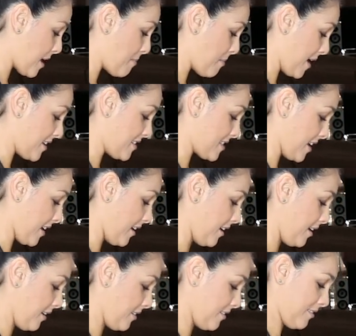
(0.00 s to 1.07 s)
amazing.
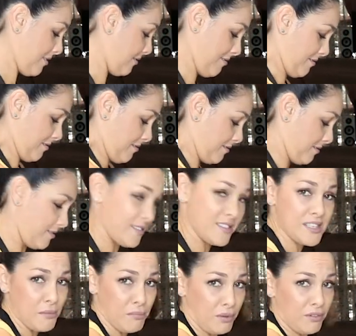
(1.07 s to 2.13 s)

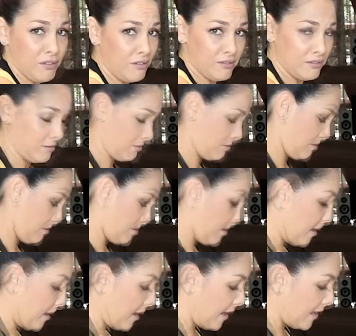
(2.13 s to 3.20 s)
Simple.
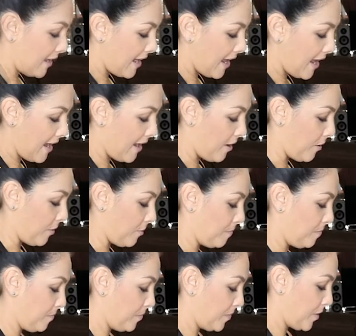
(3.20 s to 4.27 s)
Now,
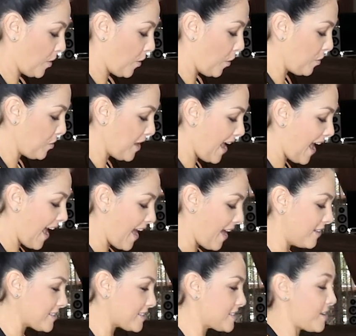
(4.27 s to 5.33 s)
on the
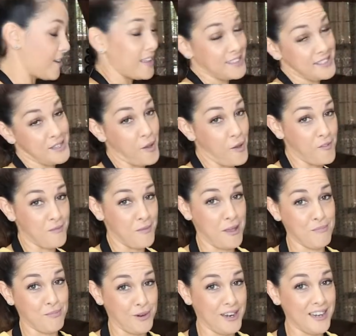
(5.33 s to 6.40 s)
outsides of my
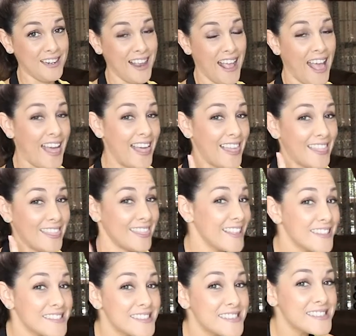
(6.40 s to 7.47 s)
bread,
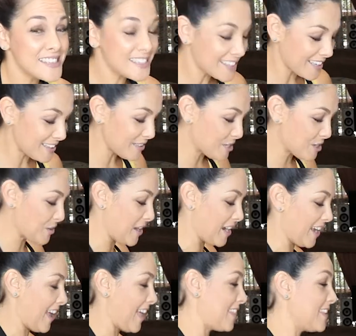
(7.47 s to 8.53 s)
this is the little
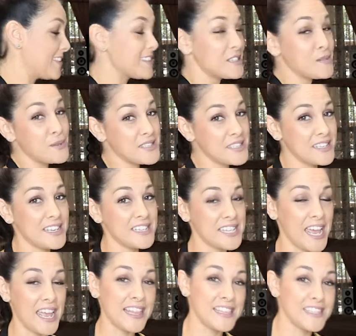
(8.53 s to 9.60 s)
trick. This is what's going to
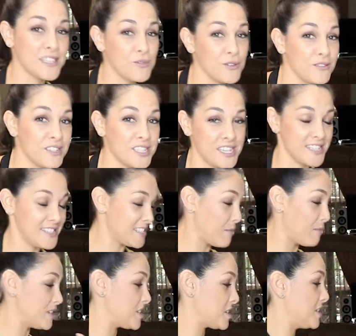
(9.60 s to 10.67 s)
take this grilled cheese
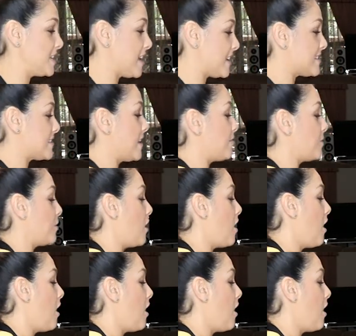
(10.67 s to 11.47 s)
sandwich to next level.